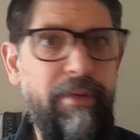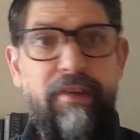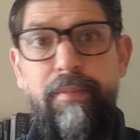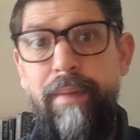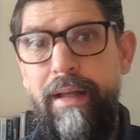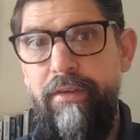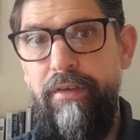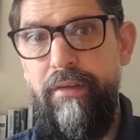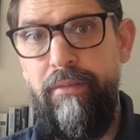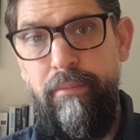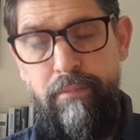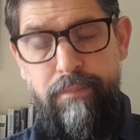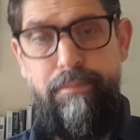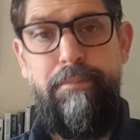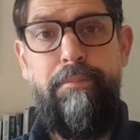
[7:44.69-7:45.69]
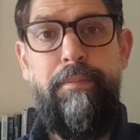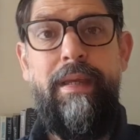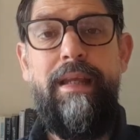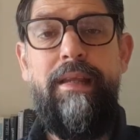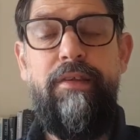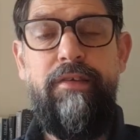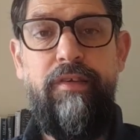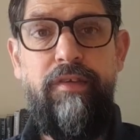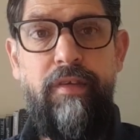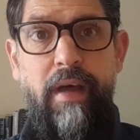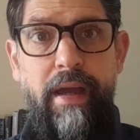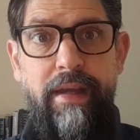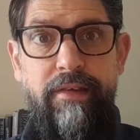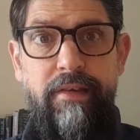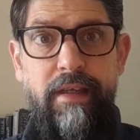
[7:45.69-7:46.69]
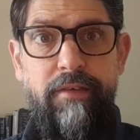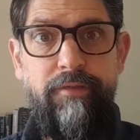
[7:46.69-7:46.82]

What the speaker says: It's about being in society.